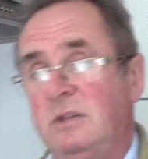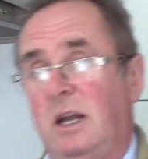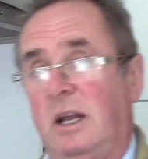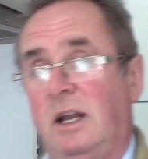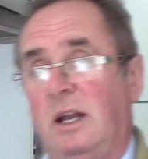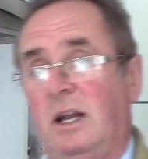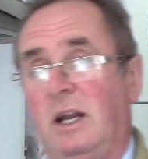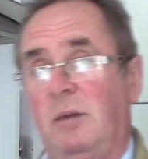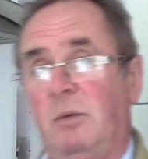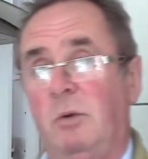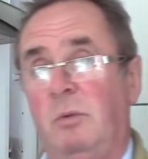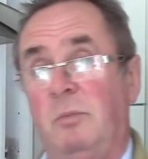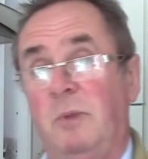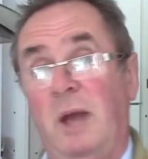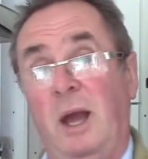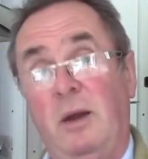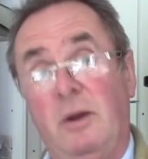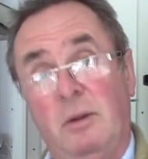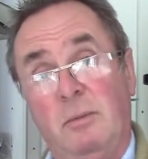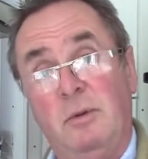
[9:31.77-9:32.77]
technically
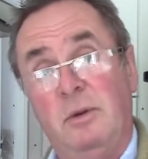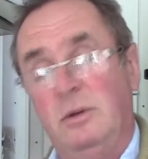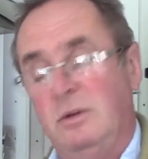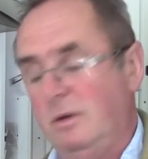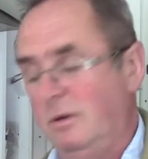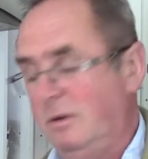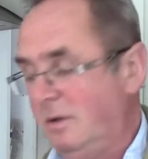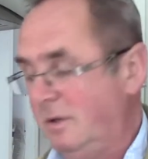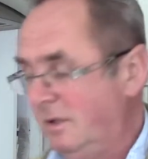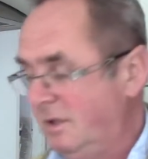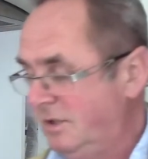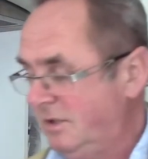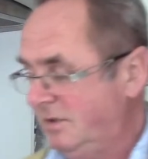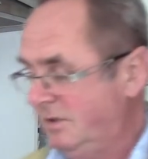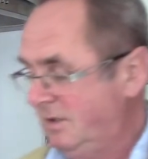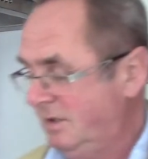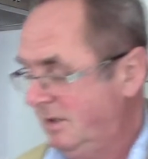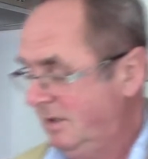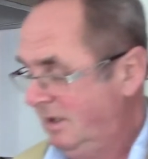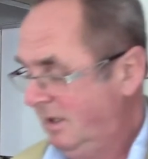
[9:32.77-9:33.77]
will be out. I'm going to do it in
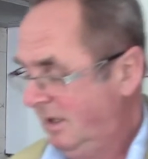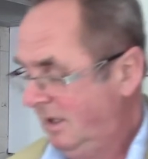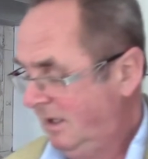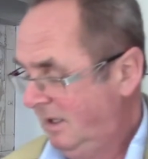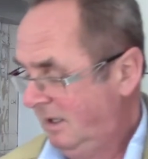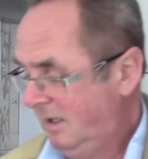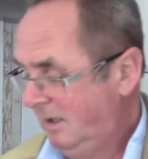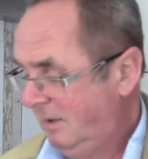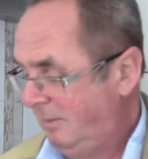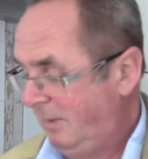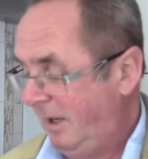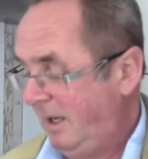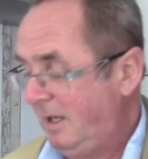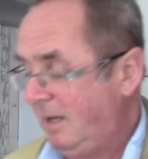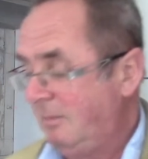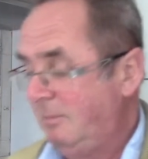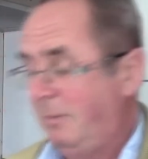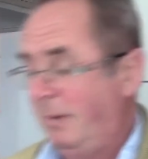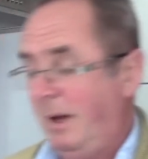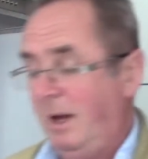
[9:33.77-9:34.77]
this.
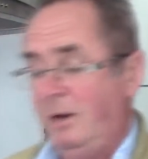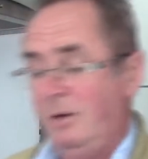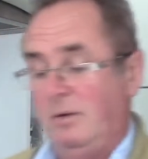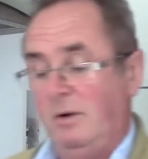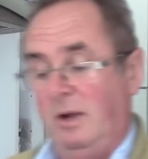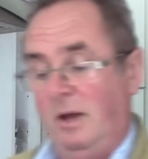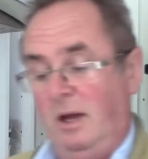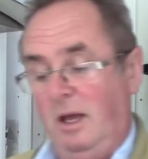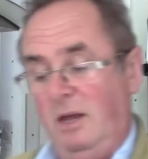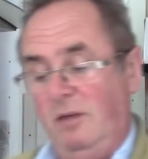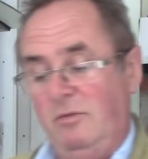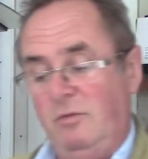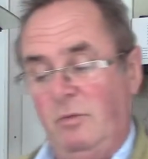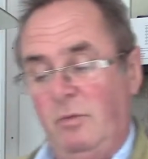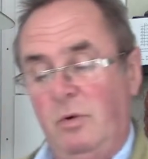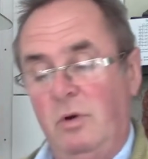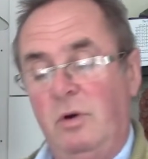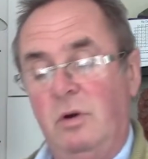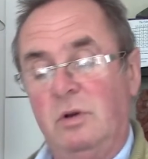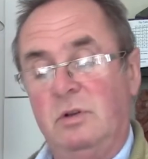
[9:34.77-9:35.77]
Baking powder, I
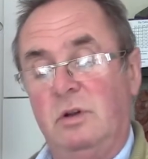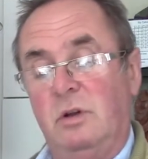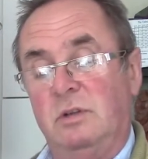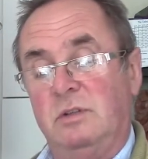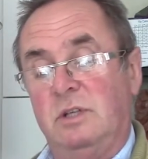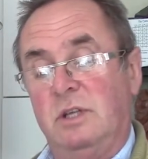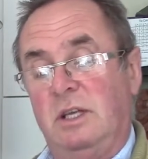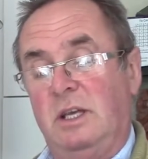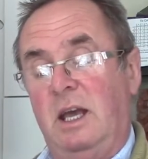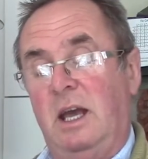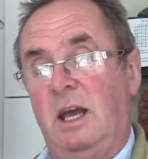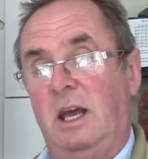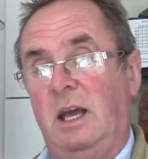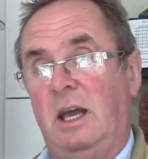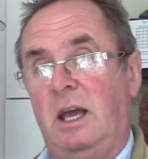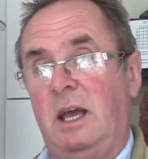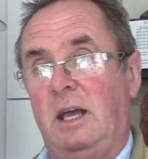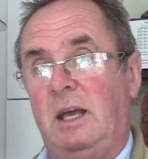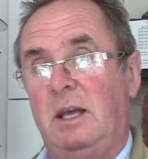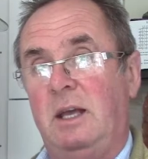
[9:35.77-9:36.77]
haven't worked on to
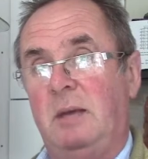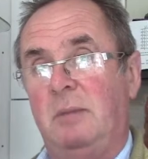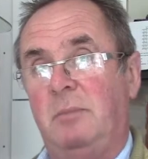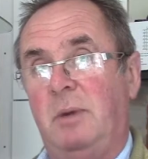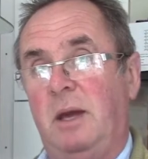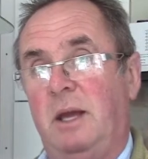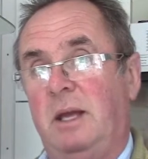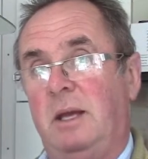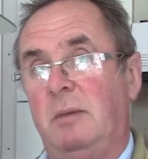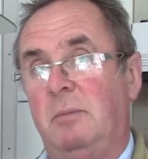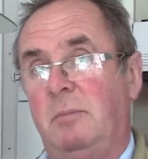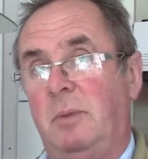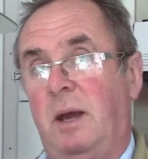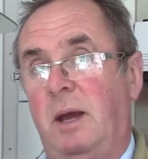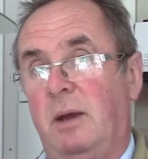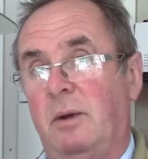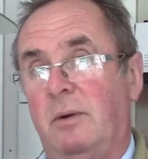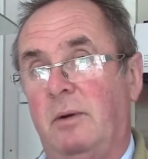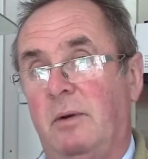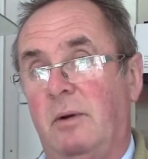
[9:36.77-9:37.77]
get a baking
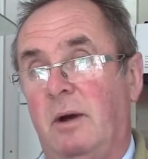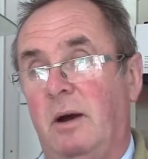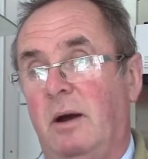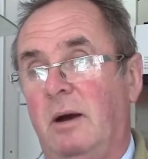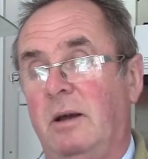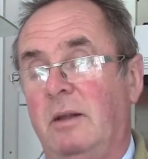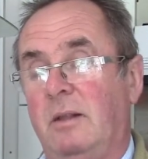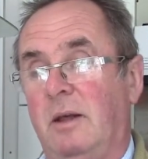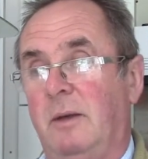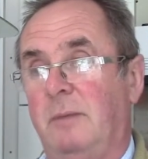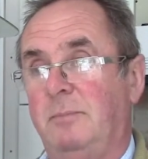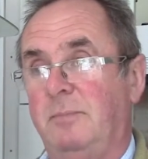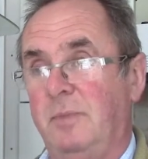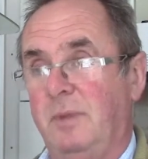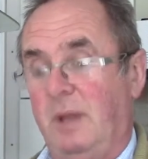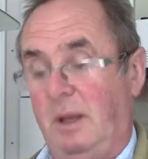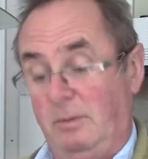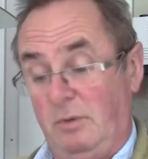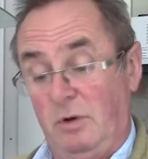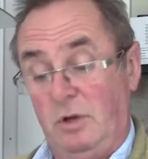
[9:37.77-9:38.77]
powder either.
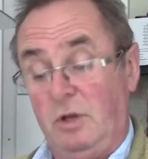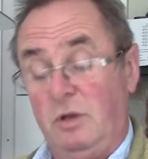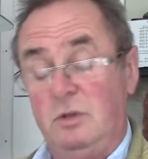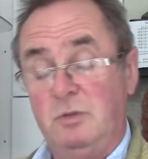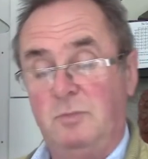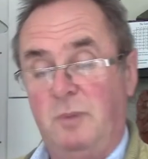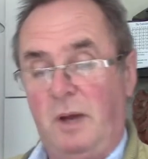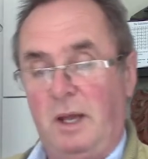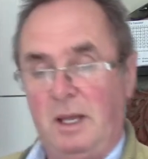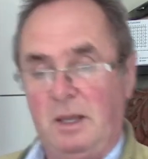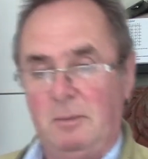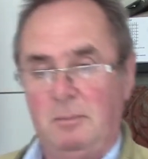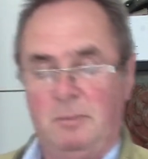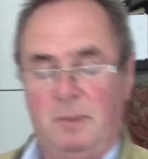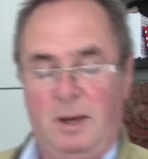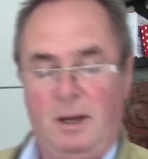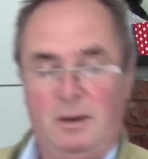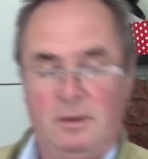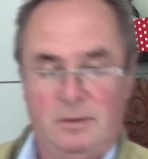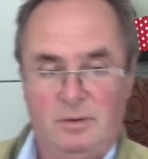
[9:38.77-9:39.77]
I'm going to use
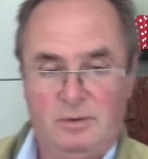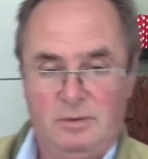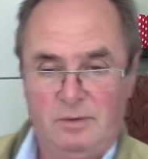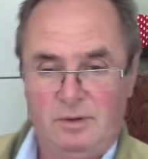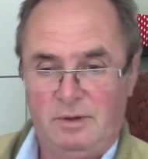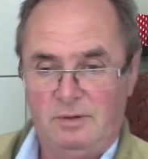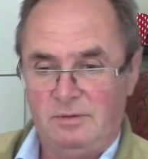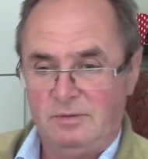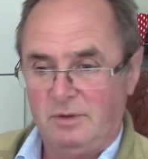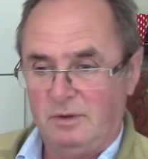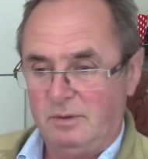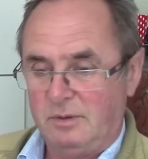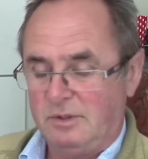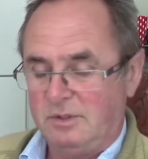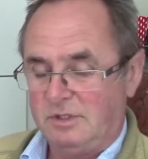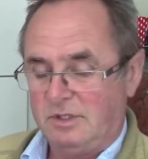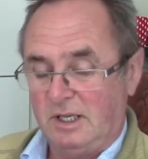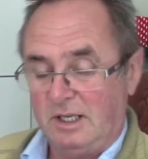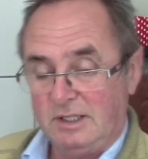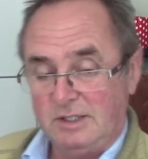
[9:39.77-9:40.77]
baking powder even
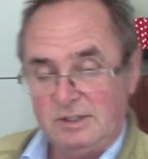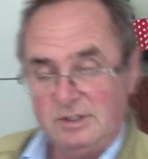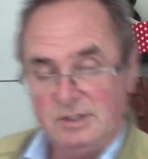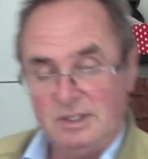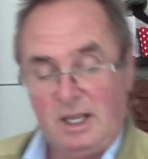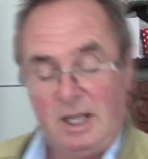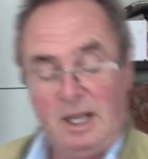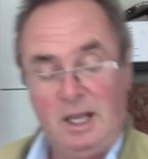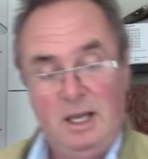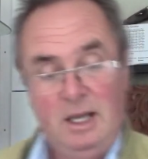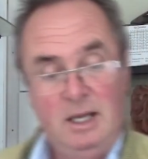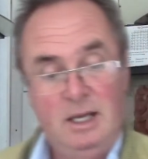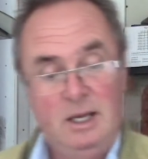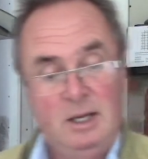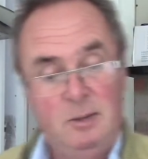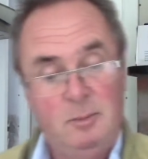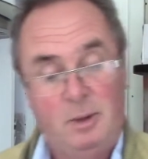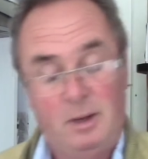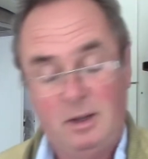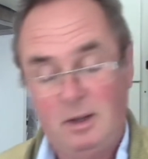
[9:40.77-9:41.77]
though it says
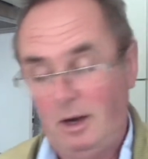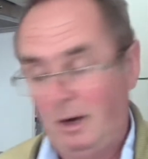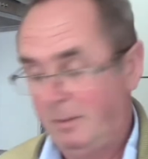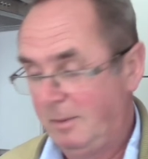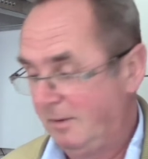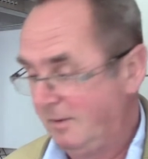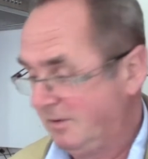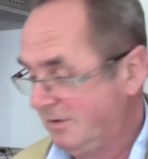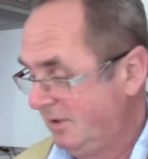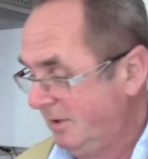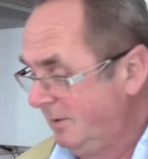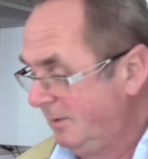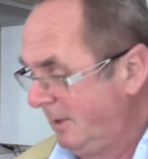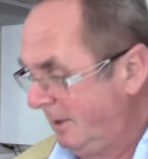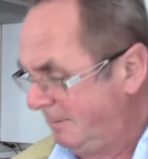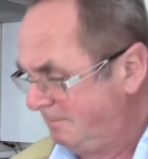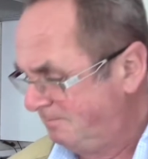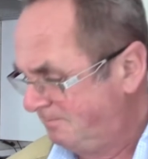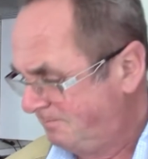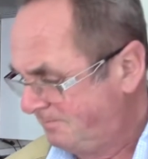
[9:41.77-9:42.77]
bicarbonate
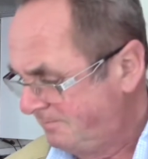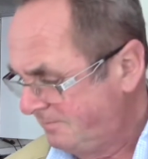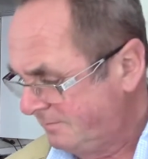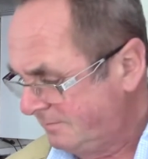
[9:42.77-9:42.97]
soda.